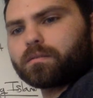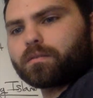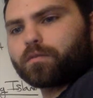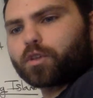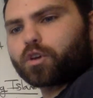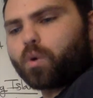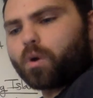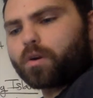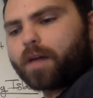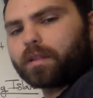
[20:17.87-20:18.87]
For the
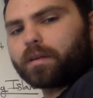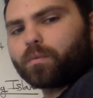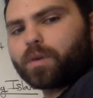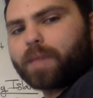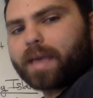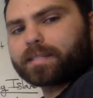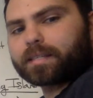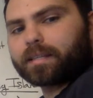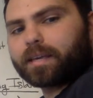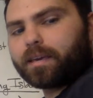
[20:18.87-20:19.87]
quarter, Evelyn, we
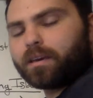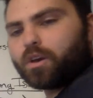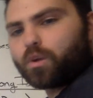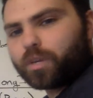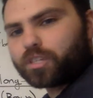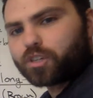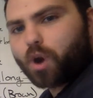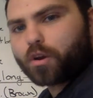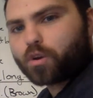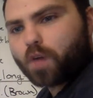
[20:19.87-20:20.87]

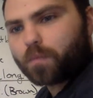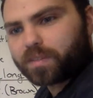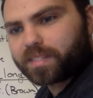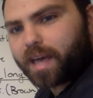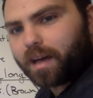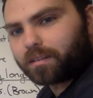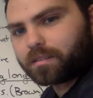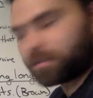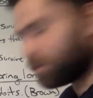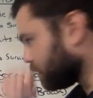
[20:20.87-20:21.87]
started off with
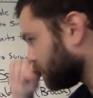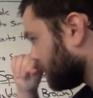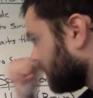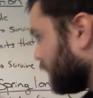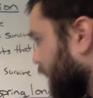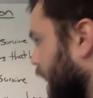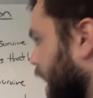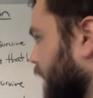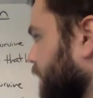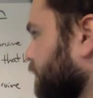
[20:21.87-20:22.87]
cells,
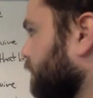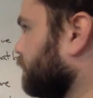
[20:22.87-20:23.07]
and